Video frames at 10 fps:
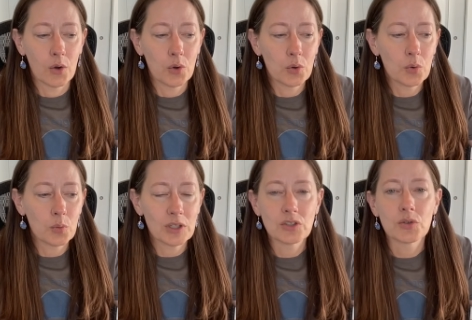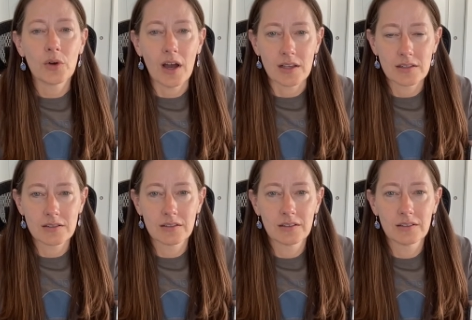who we
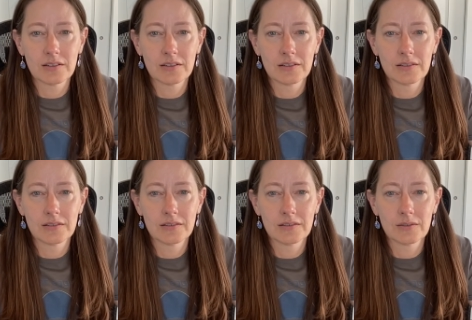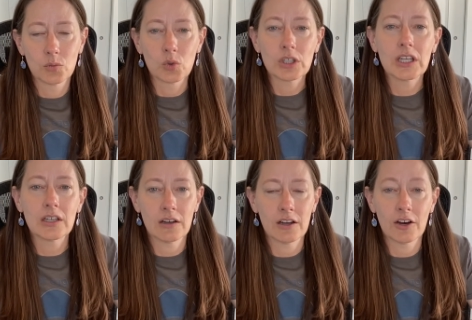trust
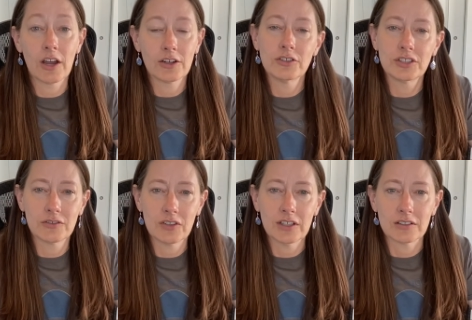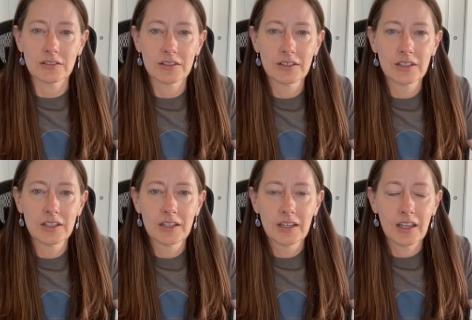working on our energy field.
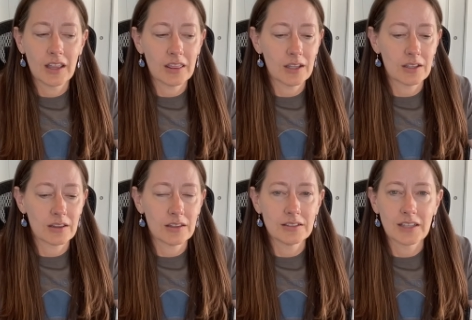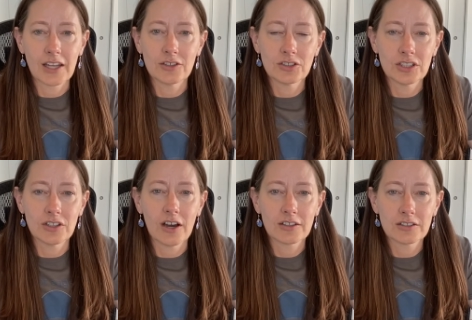I think these energy
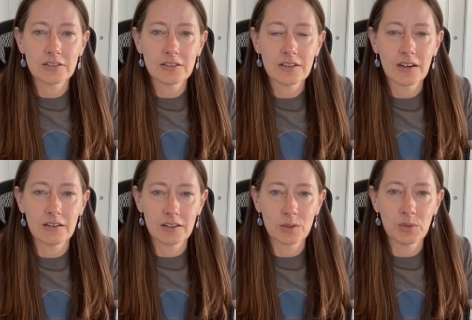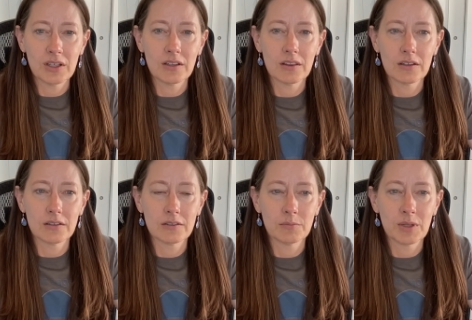doctors that are going to be
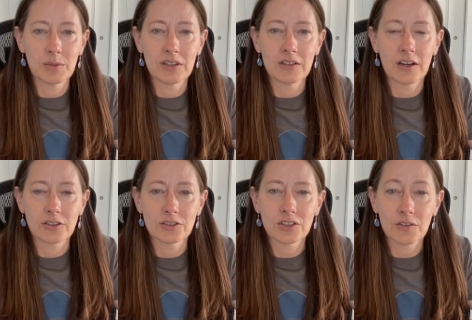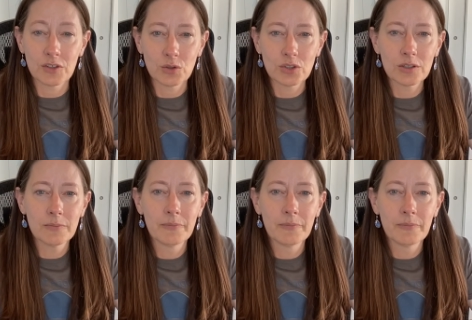maybe the doctors of the future